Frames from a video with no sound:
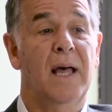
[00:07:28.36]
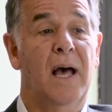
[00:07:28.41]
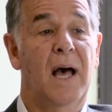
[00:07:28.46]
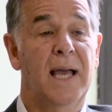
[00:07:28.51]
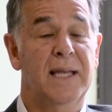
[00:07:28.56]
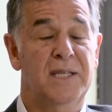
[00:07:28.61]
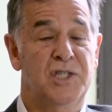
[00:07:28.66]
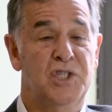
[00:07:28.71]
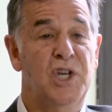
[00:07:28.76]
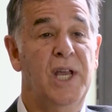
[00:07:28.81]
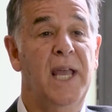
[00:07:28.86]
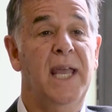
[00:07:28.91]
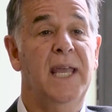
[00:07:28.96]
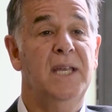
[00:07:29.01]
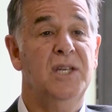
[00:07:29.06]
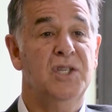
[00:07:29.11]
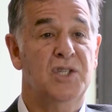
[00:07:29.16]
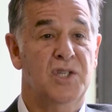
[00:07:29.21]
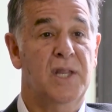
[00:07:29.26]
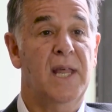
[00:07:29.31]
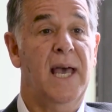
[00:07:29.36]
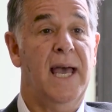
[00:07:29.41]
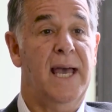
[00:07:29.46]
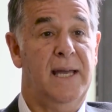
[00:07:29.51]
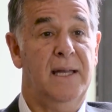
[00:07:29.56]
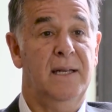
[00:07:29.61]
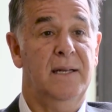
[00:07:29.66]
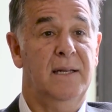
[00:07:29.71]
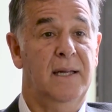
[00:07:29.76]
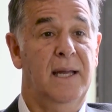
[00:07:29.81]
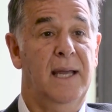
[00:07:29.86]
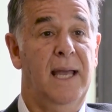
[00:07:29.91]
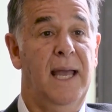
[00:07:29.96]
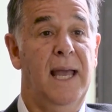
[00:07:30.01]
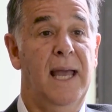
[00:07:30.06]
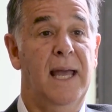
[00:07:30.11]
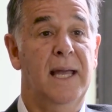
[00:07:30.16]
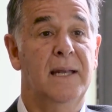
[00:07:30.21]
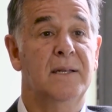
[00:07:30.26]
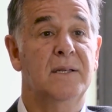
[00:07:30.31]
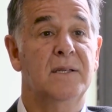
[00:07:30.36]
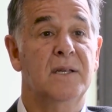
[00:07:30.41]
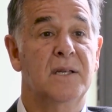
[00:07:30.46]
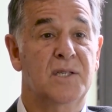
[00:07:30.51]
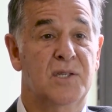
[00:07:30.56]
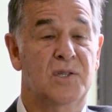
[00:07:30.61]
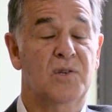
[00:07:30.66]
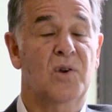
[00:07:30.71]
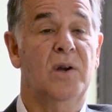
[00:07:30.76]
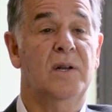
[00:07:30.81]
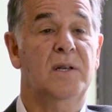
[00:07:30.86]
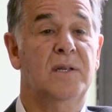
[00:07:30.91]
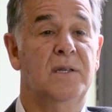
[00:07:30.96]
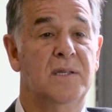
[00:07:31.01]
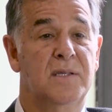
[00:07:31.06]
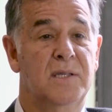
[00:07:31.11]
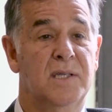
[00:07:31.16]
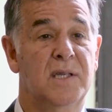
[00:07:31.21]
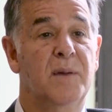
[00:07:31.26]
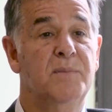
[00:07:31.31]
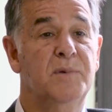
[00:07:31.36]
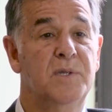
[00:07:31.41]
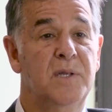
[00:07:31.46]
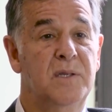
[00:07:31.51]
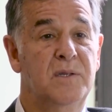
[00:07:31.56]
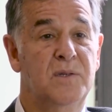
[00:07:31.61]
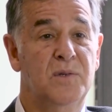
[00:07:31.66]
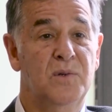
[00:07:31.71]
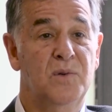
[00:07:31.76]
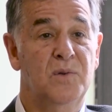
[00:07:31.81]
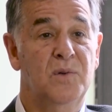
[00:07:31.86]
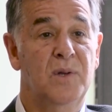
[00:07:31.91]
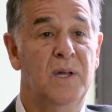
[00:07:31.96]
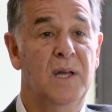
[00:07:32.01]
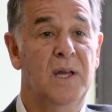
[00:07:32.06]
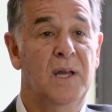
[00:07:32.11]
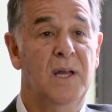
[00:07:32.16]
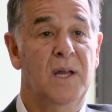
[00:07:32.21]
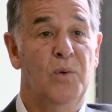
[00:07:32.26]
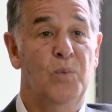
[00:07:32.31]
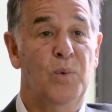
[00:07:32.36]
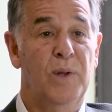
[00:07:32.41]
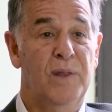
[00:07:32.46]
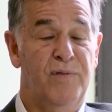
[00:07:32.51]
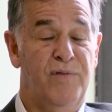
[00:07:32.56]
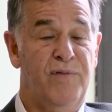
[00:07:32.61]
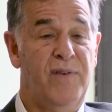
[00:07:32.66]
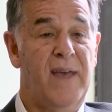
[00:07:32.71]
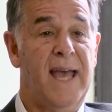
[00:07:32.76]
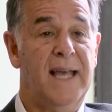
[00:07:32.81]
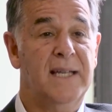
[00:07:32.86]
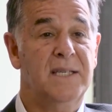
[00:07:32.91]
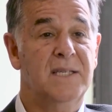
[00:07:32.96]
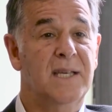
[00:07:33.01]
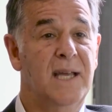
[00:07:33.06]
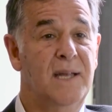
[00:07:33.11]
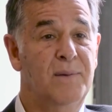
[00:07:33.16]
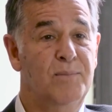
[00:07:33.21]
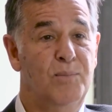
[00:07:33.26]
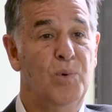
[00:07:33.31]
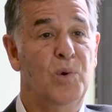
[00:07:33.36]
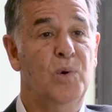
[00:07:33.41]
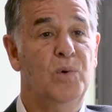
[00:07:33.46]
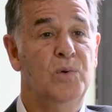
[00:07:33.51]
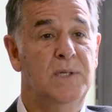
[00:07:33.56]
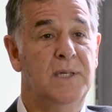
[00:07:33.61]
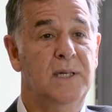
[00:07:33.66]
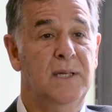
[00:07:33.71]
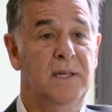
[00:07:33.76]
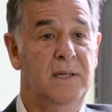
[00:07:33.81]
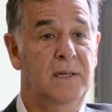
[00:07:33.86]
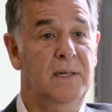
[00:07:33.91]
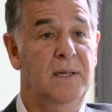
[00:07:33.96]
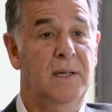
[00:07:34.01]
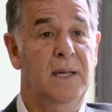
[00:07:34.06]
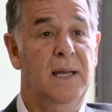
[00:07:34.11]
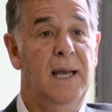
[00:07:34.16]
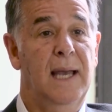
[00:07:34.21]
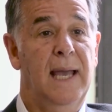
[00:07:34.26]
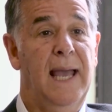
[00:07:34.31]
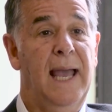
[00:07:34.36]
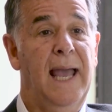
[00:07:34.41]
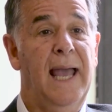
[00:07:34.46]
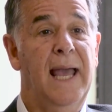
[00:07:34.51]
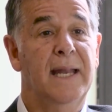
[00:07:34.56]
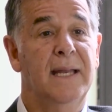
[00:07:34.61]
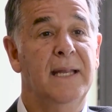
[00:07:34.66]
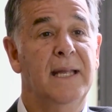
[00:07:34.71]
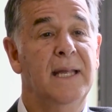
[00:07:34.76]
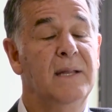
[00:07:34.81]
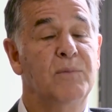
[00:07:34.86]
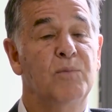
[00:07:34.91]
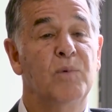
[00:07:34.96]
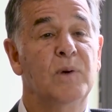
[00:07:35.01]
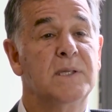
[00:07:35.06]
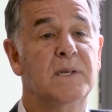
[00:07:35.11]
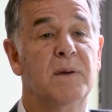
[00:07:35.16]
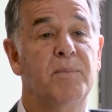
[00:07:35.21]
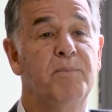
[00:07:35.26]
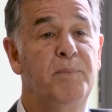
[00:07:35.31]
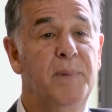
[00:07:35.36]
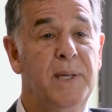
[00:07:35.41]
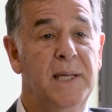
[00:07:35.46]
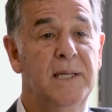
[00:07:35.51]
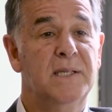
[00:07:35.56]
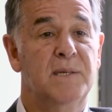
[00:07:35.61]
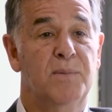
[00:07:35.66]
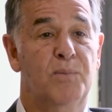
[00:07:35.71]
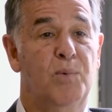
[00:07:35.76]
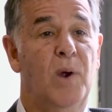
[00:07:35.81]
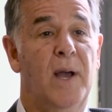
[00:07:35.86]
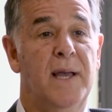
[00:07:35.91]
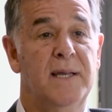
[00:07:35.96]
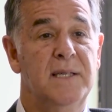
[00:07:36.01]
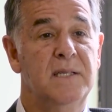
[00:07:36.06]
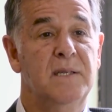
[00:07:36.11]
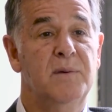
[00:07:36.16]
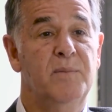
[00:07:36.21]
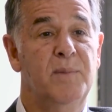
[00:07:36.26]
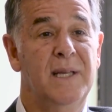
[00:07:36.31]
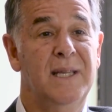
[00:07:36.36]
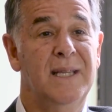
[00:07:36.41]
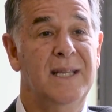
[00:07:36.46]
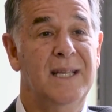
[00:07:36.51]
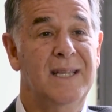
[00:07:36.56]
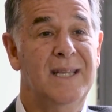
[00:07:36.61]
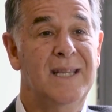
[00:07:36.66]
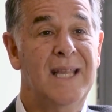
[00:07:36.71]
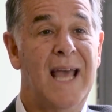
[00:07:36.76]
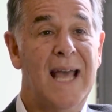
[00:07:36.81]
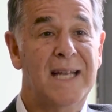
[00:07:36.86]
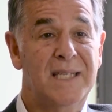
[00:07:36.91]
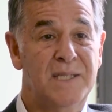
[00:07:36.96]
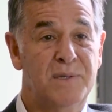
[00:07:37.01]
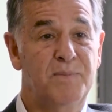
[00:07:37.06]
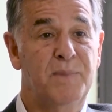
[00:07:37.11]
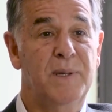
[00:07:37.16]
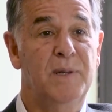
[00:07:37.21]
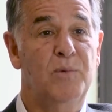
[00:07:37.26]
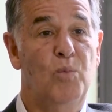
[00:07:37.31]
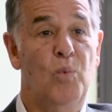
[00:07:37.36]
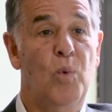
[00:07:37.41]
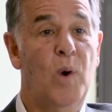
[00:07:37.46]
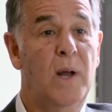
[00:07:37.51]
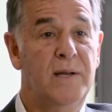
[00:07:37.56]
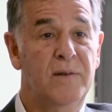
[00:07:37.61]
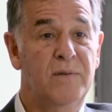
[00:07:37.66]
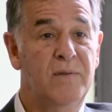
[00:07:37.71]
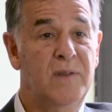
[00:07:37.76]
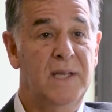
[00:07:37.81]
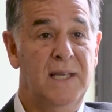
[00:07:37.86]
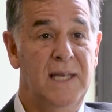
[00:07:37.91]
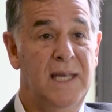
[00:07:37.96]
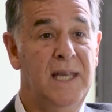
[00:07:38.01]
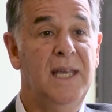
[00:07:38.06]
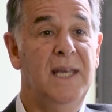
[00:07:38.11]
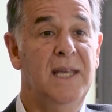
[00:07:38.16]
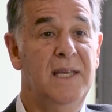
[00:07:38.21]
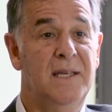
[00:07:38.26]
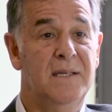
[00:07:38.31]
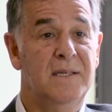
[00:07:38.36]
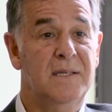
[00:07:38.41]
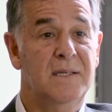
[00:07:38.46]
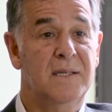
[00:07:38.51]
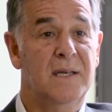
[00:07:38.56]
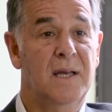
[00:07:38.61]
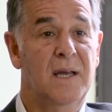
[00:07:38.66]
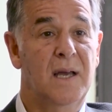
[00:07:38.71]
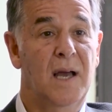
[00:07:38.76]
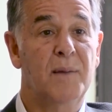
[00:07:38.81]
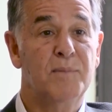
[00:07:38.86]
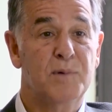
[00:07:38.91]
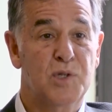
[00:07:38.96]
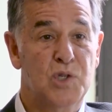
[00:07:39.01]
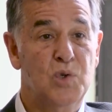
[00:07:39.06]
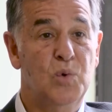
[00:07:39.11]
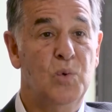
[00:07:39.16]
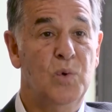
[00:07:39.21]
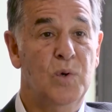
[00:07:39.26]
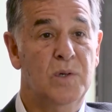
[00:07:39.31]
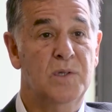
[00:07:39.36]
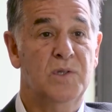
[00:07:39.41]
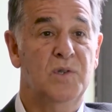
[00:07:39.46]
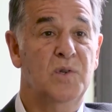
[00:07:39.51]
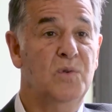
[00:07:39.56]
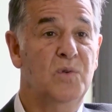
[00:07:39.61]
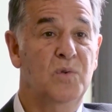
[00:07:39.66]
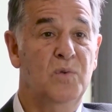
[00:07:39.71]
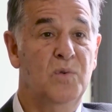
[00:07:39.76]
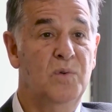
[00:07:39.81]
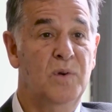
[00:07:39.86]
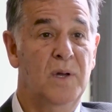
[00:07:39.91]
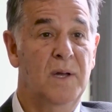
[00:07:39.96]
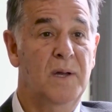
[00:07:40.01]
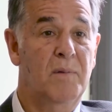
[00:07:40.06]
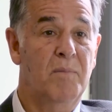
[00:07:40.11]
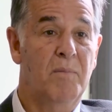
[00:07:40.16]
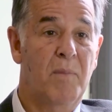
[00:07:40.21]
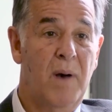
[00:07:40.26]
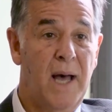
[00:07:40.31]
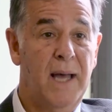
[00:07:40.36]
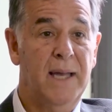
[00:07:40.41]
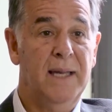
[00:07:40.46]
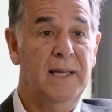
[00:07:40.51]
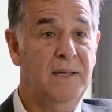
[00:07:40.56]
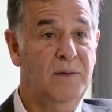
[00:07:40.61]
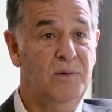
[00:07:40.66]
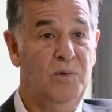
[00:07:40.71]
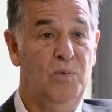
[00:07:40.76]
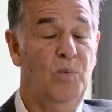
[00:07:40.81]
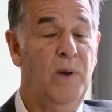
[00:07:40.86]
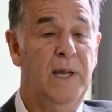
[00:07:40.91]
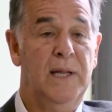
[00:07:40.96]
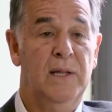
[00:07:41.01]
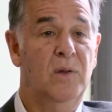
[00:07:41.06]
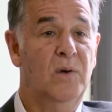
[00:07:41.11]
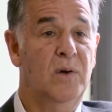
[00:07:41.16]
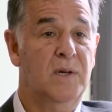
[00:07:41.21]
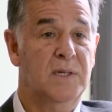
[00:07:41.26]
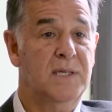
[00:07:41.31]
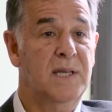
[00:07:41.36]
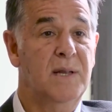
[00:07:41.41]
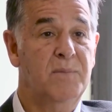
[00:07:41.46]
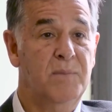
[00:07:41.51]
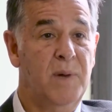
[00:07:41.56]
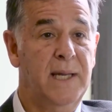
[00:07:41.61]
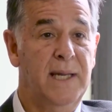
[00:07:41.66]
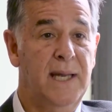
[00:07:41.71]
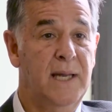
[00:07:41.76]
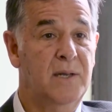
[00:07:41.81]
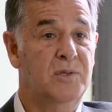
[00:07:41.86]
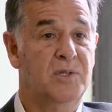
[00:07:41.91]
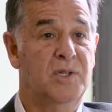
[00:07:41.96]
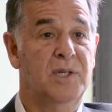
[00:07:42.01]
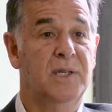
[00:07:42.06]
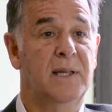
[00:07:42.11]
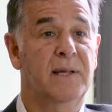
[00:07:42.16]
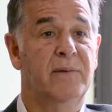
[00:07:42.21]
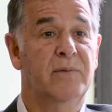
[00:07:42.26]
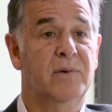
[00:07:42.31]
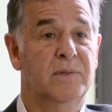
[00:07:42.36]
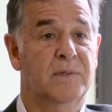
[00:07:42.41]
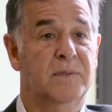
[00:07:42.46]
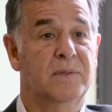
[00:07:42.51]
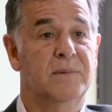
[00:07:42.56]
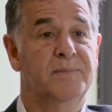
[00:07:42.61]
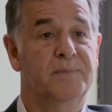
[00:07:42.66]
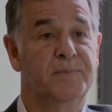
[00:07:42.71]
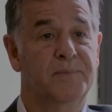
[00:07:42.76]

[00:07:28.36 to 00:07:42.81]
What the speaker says: I changed that and started to substitute with fats and protein. And it was a big surprise to me that that's been one of the keys, I'm sure, to my weight loss and my energy levels.